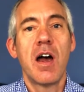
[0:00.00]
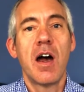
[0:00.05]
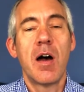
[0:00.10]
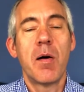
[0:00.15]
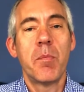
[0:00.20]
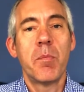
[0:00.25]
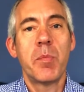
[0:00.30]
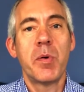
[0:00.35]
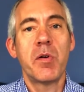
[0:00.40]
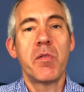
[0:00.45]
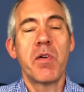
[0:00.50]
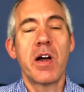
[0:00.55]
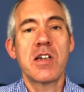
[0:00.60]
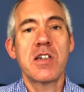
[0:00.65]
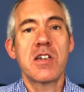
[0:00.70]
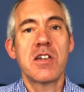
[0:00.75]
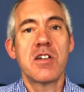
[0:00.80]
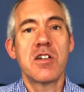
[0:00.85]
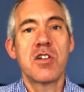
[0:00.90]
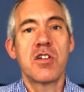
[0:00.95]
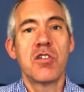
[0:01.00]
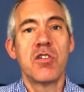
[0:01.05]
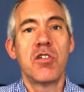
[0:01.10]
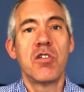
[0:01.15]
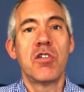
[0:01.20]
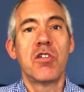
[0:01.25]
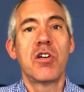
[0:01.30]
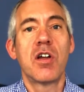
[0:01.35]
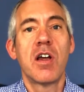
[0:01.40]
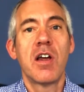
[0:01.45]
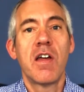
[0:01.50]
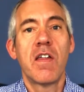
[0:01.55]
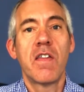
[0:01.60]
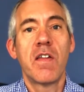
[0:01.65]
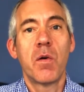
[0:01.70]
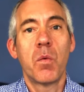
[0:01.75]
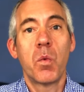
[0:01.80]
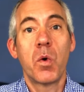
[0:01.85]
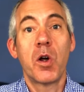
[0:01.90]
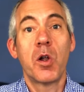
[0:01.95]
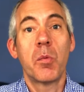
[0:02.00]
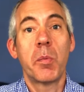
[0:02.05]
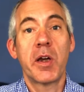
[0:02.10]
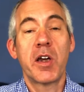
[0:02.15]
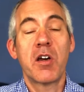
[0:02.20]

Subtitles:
and be rest assured that we'll be